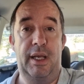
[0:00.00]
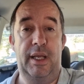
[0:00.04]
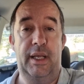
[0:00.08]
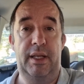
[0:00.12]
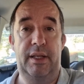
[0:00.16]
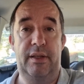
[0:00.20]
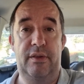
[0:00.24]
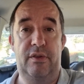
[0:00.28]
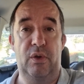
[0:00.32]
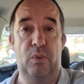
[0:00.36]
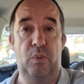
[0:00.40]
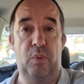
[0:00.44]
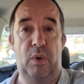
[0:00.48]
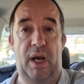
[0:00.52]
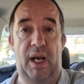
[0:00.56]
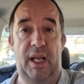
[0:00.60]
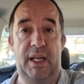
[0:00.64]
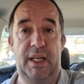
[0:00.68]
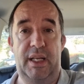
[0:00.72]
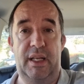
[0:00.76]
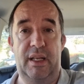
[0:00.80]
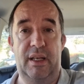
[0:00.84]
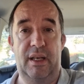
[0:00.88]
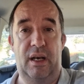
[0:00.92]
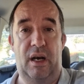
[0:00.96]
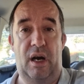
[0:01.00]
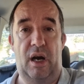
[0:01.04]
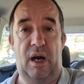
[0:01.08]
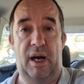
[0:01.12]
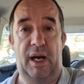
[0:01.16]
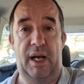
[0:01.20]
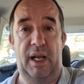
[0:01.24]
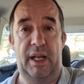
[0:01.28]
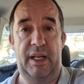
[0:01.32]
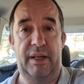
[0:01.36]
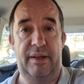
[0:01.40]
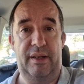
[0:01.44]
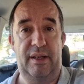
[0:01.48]
Either way,
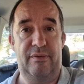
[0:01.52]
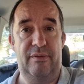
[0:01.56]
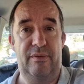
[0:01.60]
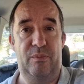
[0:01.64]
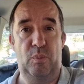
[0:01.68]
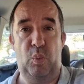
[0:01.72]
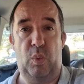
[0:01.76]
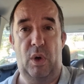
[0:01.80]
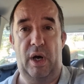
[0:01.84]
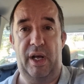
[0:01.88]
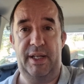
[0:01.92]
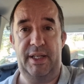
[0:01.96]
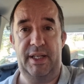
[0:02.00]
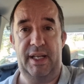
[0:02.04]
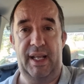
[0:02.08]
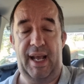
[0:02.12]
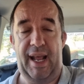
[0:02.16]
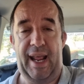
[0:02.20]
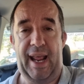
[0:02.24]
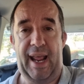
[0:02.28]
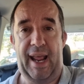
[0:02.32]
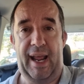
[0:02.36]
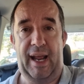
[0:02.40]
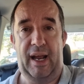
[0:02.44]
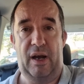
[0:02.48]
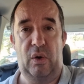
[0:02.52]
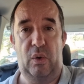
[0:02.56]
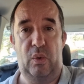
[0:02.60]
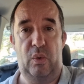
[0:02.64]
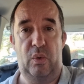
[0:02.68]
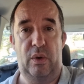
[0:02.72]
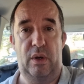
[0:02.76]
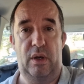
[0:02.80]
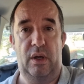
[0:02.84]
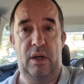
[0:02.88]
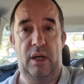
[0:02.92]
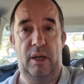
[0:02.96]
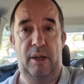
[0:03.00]
I wonder
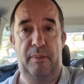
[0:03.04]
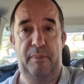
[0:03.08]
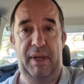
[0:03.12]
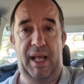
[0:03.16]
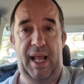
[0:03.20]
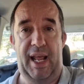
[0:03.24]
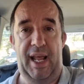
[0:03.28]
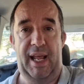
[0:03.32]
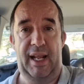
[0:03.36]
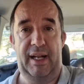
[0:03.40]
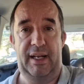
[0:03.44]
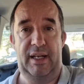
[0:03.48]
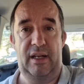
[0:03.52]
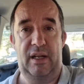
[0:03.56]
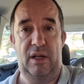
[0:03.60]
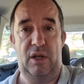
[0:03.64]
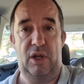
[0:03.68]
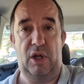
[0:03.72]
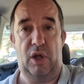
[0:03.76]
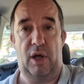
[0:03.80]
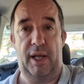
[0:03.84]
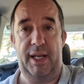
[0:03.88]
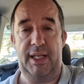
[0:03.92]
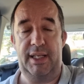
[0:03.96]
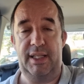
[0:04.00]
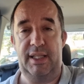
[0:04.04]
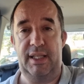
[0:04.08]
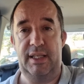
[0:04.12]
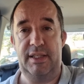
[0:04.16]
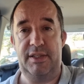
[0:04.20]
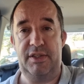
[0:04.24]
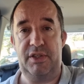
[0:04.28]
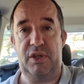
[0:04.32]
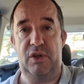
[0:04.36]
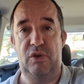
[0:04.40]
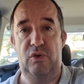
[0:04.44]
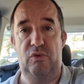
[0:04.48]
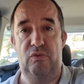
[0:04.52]
how a man like
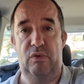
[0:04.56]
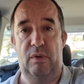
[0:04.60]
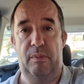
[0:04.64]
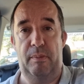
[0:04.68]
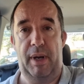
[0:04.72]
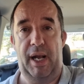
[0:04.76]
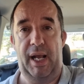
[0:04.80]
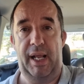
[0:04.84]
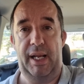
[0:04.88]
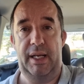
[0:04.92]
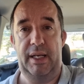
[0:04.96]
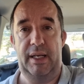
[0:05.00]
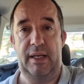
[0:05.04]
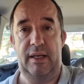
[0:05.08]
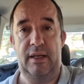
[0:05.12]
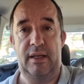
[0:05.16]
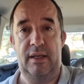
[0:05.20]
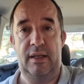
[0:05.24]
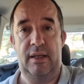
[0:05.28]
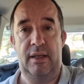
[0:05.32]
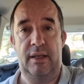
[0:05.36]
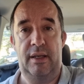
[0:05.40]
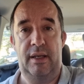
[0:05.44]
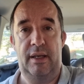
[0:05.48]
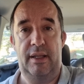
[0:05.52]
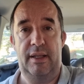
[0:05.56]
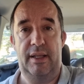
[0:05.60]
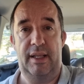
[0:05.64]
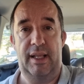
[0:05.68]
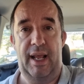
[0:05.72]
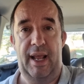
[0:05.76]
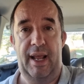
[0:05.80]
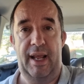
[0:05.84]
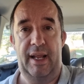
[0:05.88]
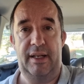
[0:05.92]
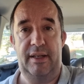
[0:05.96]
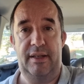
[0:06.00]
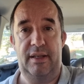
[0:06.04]
this can remain the
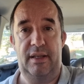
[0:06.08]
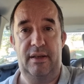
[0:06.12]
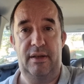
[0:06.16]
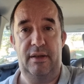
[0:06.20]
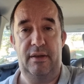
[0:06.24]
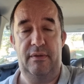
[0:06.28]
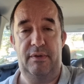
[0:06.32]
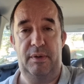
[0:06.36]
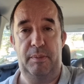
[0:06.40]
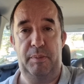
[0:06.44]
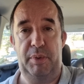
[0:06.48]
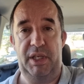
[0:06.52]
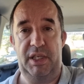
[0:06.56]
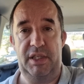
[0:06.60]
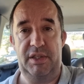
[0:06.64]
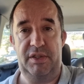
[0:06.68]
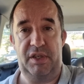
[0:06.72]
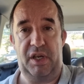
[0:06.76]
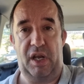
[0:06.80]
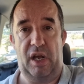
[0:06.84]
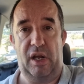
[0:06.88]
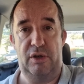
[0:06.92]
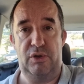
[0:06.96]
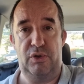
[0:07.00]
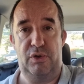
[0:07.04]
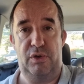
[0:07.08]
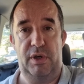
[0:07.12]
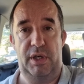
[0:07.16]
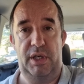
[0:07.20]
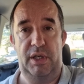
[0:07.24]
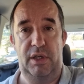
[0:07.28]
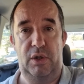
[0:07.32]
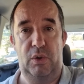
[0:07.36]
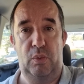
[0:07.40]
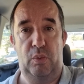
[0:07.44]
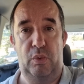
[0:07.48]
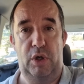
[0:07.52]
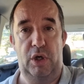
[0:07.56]
head of the biggest country
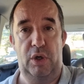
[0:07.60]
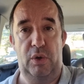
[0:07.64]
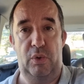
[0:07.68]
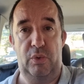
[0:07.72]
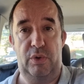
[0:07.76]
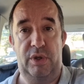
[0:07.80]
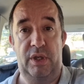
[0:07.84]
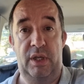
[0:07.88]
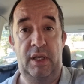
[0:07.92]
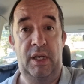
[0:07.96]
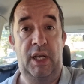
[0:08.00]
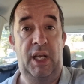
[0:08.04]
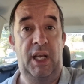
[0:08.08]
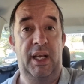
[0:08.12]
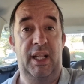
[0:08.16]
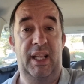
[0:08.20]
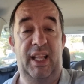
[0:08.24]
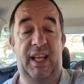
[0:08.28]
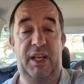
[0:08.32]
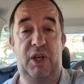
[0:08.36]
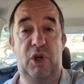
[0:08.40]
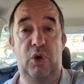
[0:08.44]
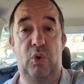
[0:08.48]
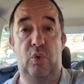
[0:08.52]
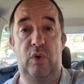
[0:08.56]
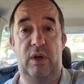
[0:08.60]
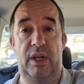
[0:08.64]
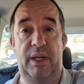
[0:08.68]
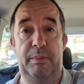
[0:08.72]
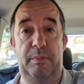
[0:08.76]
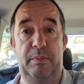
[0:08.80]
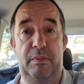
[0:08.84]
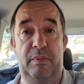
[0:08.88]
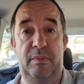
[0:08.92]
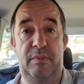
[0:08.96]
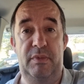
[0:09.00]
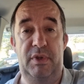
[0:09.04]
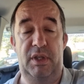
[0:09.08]
in the world. They call
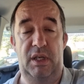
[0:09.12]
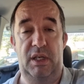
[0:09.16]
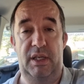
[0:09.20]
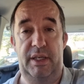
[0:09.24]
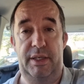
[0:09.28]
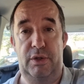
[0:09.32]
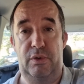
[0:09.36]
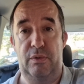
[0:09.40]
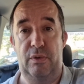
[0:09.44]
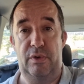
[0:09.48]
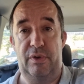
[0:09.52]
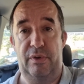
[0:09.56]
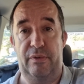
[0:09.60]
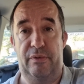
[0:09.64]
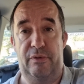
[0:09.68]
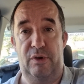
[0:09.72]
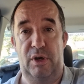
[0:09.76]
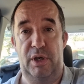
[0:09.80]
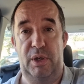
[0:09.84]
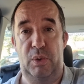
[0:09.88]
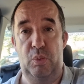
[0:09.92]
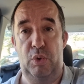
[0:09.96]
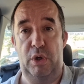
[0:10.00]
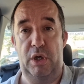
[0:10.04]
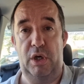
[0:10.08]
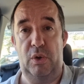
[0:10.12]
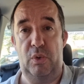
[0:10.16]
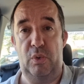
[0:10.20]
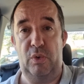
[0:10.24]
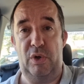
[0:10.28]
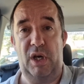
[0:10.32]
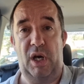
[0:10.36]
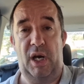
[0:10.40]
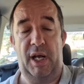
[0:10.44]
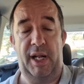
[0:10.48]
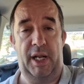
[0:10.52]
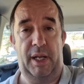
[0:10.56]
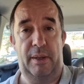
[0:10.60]
him the leader of the free world.
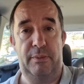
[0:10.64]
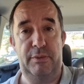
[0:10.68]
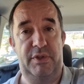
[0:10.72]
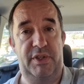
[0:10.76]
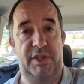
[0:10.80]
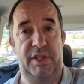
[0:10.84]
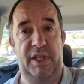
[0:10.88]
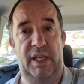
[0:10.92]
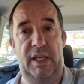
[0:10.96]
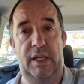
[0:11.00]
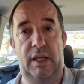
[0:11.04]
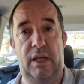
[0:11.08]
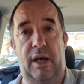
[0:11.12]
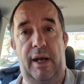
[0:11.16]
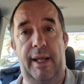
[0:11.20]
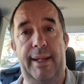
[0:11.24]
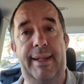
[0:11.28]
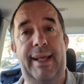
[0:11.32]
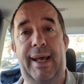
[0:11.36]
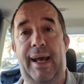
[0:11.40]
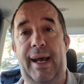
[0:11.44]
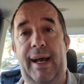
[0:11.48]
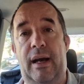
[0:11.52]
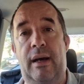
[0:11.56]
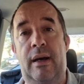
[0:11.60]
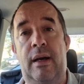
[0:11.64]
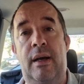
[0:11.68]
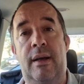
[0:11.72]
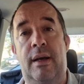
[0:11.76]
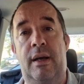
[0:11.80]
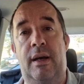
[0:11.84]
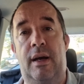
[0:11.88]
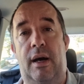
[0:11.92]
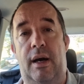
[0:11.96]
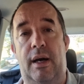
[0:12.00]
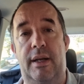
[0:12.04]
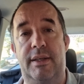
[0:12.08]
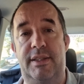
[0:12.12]
I don't see it like that.
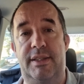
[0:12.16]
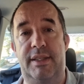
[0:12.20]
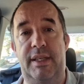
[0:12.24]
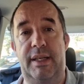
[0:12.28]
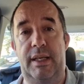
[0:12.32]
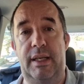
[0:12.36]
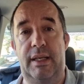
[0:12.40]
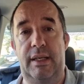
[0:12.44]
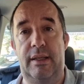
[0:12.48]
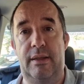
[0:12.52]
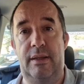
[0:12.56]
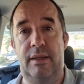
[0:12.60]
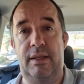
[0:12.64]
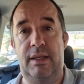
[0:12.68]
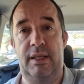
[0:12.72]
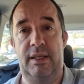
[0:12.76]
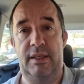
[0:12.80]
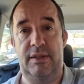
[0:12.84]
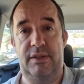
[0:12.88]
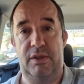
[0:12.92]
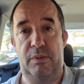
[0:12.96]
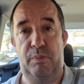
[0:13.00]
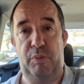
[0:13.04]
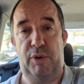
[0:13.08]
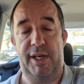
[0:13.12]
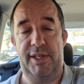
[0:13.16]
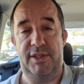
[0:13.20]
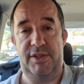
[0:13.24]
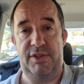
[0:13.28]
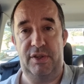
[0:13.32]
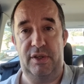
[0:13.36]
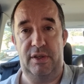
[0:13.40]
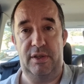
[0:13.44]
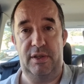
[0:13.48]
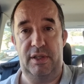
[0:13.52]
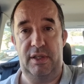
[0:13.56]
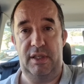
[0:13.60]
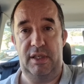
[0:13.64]
I see it, he's the
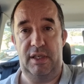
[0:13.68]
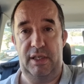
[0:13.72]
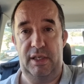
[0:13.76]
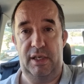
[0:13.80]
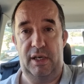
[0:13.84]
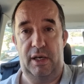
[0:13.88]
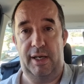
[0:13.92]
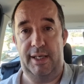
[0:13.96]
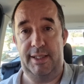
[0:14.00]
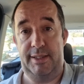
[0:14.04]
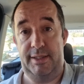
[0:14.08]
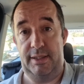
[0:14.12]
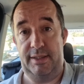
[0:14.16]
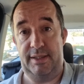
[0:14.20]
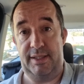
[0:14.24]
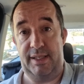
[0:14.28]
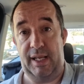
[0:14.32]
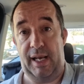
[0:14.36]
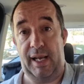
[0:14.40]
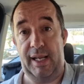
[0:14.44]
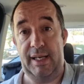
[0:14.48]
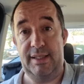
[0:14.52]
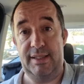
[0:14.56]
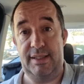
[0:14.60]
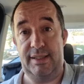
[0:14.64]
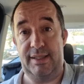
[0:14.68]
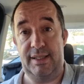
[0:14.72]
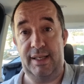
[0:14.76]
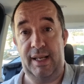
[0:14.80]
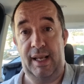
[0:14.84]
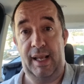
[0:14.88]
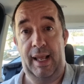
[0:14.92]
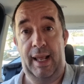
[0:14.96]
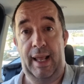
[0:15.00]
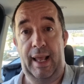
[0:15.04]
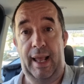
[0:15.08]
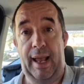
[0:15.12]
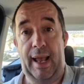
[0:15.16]
president of the United States,
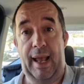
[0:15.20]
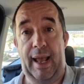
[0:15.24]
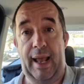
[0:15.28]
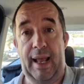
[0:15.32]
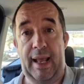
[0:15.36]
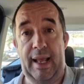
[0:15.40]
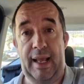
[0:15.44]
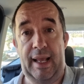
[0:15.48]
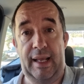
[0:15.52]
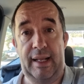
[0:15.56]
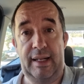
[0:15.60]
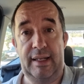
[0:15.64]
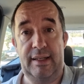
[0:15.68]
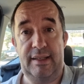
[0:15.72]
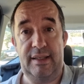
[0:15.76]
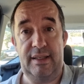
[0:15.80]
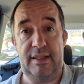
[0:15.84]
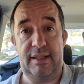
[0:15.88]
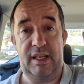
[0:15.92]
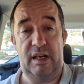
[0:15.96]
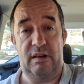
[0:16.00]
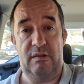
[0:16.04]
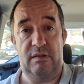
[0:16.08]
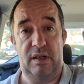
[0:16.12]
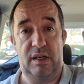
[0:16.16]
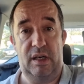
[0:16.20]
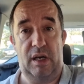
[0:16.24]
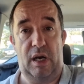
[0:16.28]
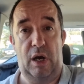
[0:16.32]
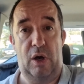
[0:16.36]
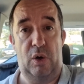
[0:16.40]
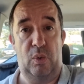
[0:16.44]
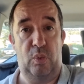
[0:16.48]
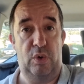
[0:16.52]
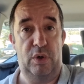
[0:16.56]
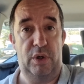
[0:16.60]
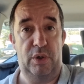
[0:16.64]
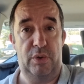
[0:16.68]
and they're in a
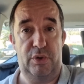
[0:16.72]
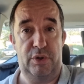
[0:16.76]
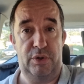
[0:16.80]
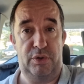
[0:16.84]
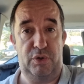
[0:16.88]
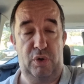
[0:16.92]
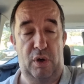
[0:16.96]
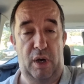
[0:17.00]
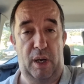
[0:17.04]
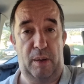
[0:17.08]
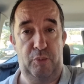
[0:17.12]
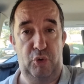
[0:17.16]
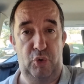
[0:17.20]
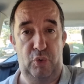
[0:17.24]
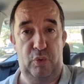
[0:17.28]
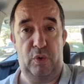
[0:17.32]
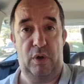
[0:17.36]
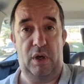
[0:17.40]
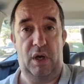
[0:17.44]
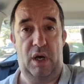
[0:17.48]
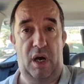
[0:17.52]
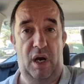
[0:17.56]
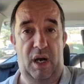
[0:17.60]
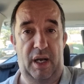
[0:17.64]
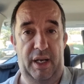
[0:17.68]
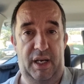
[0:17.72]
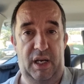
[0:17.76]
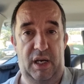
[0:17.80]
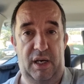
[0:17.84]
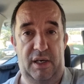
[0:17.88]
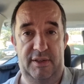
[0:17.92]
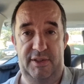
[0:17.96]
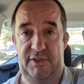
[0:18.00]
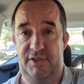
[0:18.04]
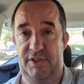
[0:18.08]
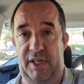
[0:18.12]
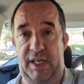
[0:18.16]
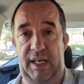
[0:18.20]
whole world of trouble. I
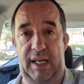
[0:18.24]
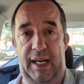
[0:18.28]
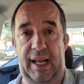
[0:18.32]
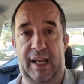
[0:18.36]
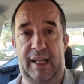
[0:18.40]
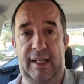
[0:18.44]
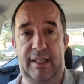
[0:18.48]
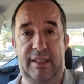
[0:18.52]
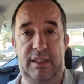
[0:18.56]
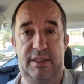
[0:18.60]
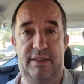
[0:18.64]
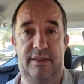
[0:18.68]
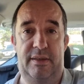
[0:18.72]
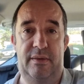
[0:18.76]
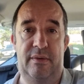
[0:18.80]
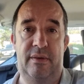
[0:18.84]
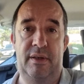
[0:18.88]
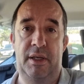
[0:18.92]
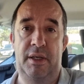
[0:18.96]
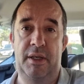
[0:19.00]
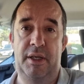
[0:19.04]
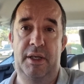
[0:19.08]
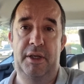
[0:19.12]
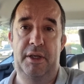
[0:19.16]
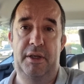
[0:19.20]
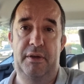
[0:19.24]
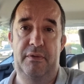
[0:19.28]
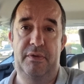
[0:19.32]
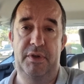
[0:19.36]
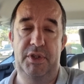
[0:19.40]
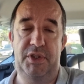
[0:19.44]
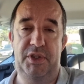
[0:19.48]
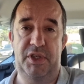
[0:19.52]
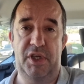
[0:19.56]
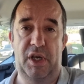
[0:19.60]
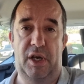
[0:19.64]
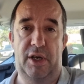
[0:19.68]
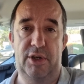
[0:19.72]
can't see how this
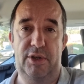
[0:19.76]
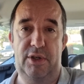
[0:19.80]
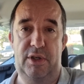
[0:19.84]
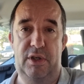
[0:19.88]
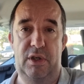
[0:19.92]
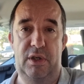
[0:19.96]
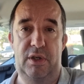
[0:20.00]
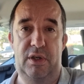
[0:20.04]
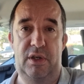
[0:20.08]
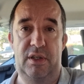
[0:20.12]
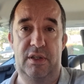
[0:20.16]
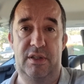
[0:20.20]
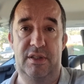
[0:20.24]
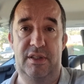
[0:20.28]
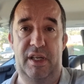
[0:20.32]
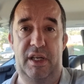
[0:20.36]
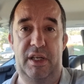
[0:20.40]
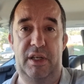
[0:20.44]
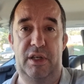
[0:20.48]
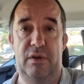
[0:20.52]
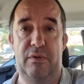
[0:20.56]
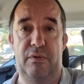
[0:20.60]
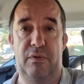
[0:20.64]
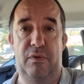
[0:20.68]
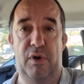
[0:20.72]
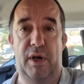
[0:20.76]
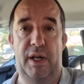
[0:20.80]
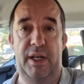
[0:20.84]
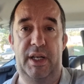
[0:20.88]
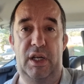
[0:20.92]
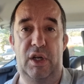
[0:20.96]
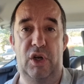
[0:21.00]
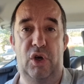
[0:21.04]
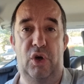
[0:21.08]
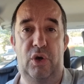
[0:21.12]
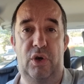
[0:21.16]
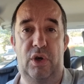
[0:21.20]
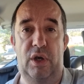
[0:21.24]
facade could continue for
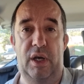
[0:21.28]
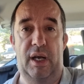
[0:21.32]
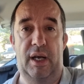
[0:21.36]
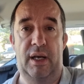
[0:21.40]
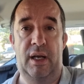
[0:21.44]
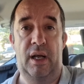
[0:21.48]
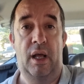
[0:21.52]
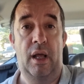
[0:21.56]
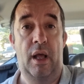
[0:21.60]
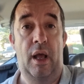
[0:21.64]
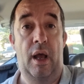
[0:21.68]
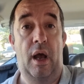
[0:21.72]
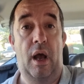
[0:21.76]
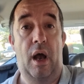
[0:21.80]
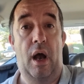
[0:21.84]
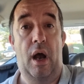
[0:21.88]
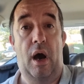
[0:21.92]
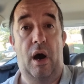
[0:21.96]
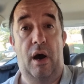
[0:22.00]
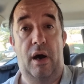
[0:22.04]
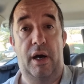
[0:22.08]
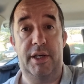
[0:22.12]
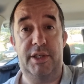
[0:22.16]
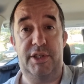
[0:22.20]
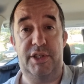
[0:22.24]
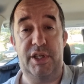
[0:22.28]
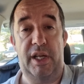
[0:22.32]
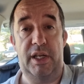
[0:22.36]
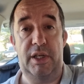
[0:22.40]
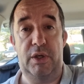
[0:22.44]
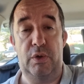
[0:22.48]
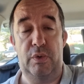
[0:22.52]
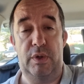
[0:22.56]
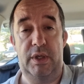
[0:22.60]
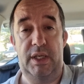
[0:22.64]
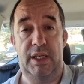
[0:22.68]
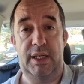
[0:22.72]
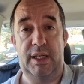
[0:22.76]
any longer. I
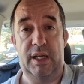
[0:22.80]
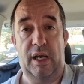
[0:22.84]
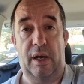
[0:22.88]
genuinely